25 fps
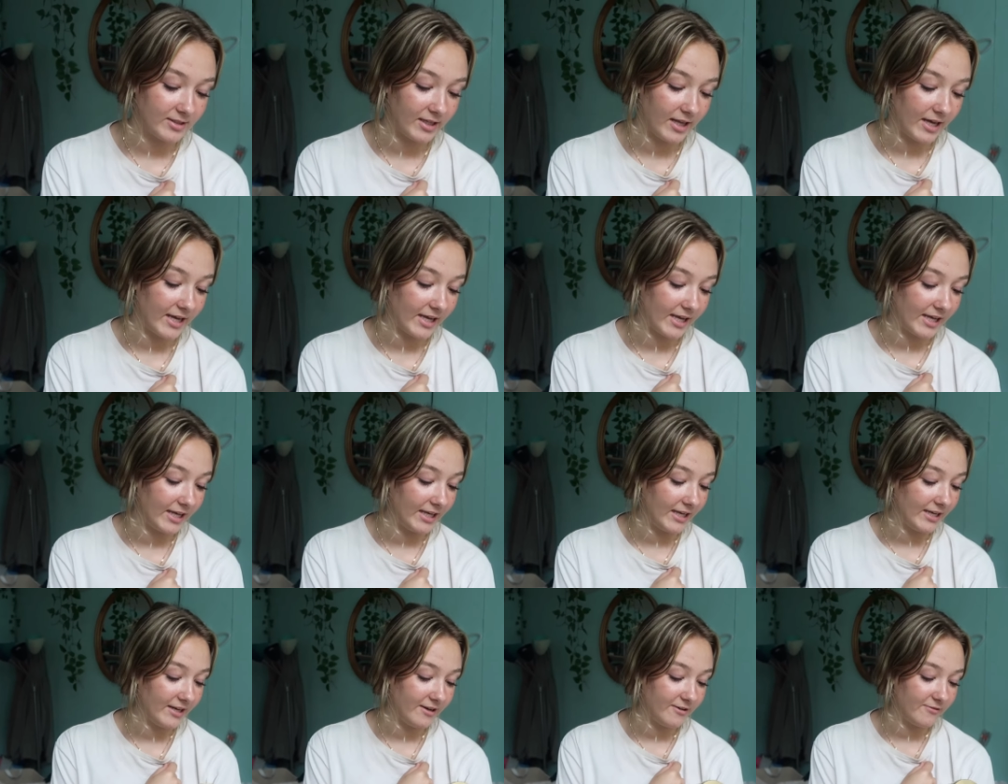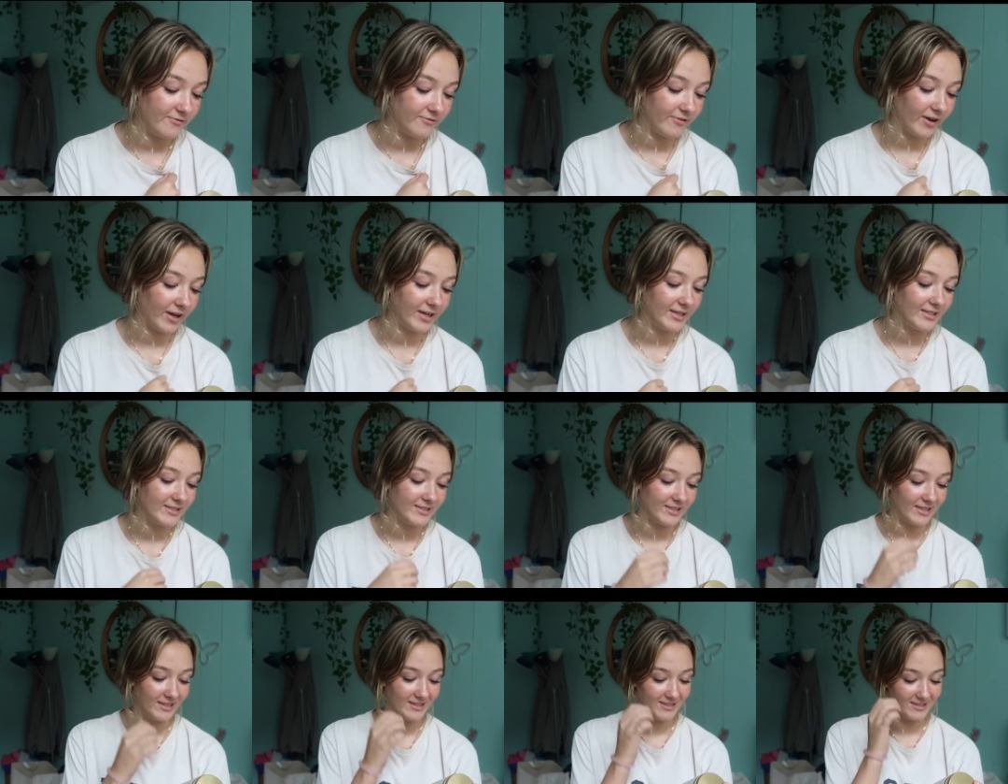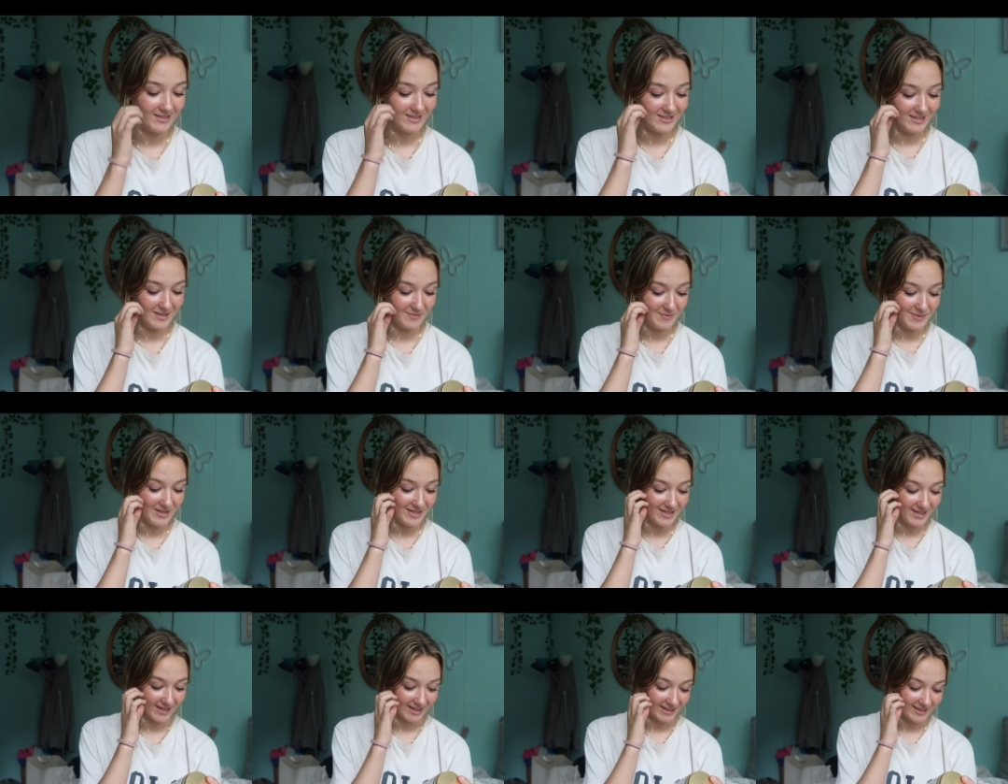like heated fights and
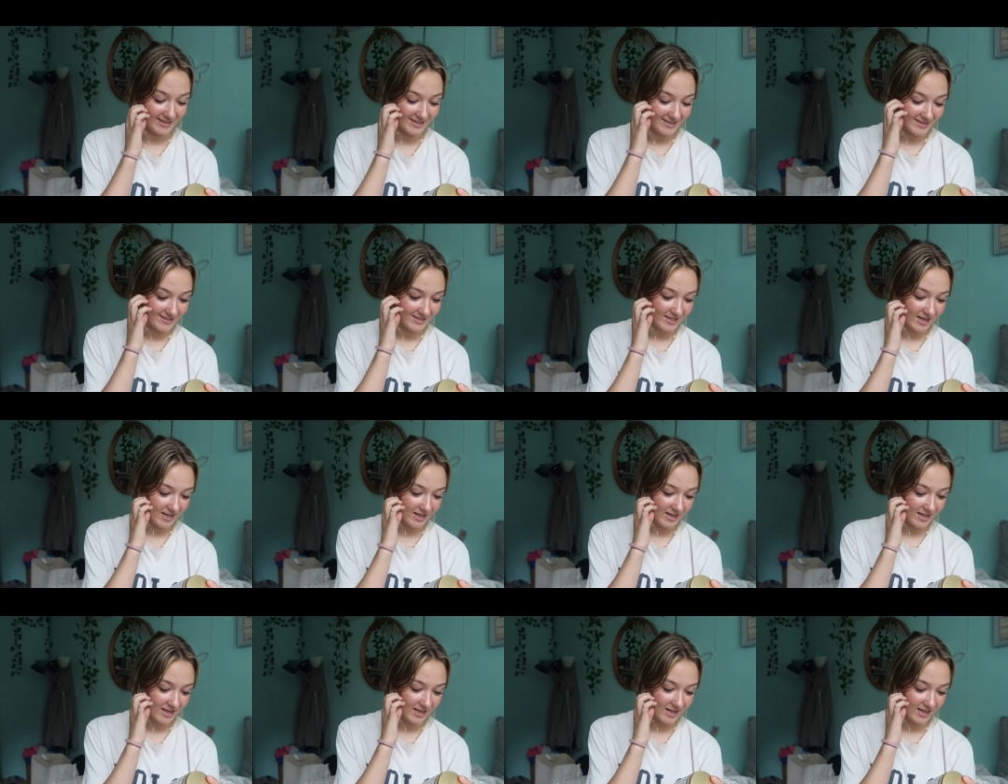steamy nights.